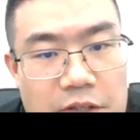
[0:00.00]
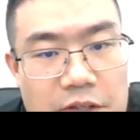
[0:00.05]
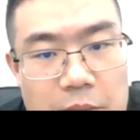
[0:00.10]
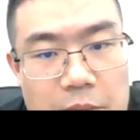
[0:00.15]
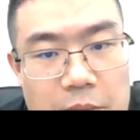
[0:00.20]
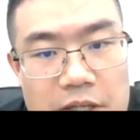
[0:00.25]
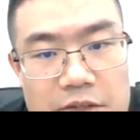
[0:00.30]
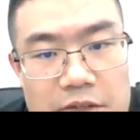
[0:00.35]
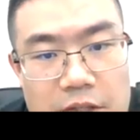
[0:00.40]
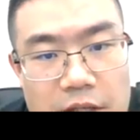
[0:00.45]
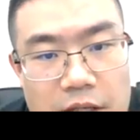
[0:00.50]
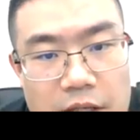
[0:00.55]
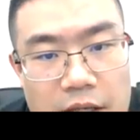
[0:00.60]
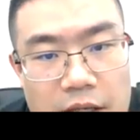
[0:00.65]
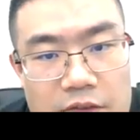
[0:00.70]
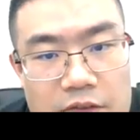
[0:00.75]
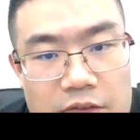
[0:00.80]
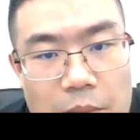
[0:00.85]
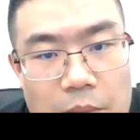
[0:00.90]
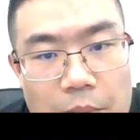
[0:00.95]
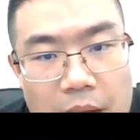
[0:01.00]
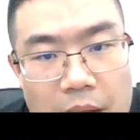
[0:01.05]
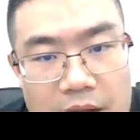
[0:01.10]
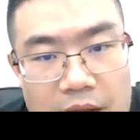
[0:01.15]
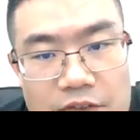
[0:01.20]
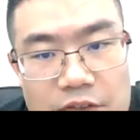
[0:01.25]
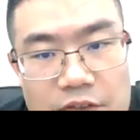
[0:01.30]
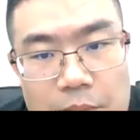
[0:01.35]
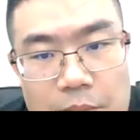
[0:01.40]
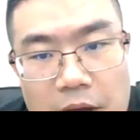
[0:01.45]
limit is a
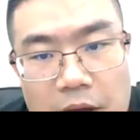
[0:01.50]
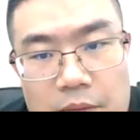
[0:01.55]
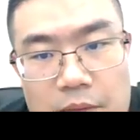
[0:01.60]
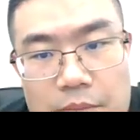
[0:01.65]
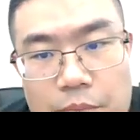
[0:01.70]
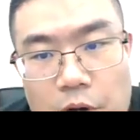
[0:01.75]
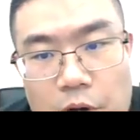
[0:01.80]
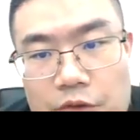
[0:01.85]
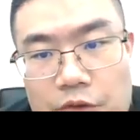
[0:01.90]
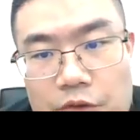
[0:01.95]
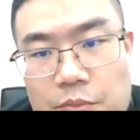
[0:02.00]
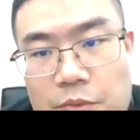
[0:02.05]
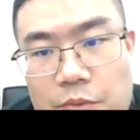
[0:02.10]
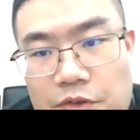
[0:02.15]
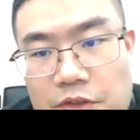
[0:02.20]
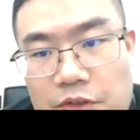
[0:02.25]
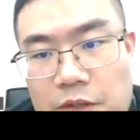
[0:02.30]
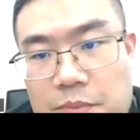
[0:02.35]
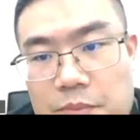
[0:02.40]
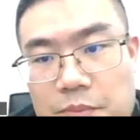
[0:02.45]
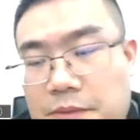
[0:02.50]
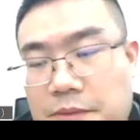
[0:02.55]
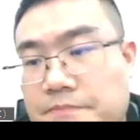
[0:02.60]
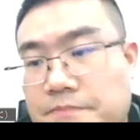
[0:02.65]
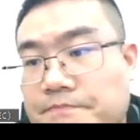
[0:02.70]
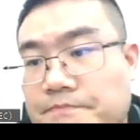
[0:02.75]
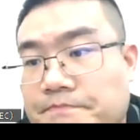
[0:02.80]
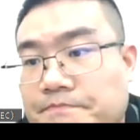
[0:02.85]
maximum possible CP.